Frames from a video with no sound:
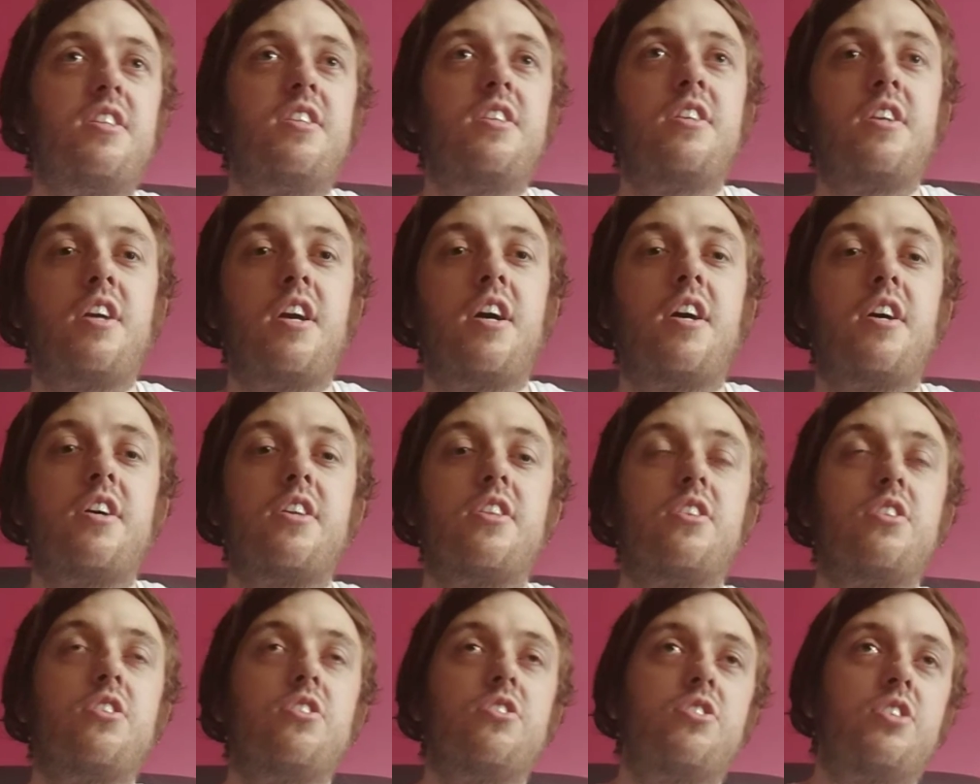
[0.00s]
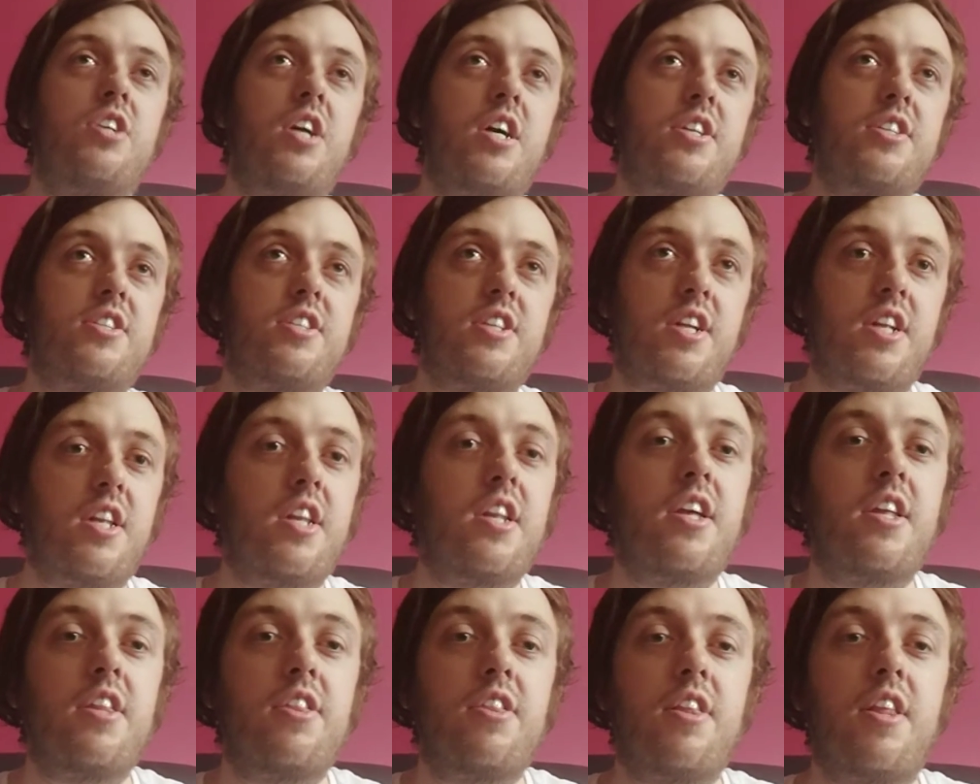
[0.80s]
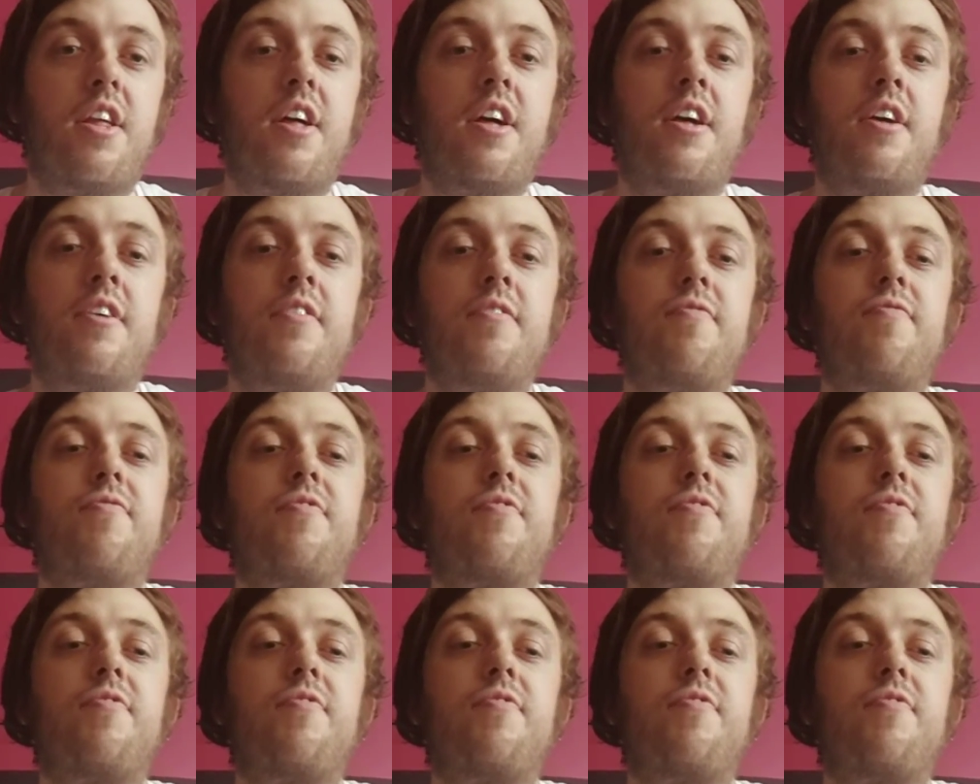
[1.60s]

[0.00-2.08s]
yeah, she has the clean there.